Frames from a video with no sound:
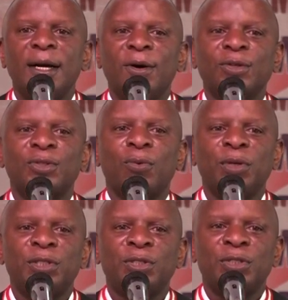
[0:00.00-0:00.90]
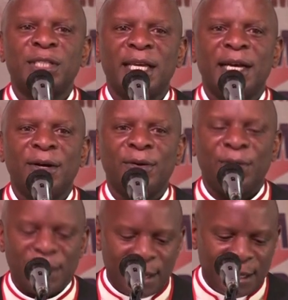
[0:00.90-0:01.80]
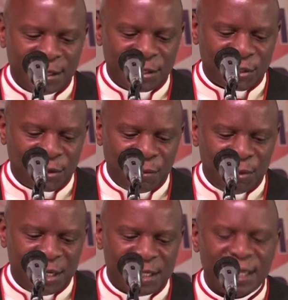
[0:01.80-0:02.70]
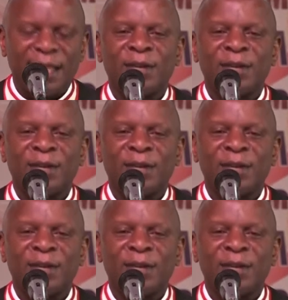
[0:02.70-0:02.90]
Also wish to tell this community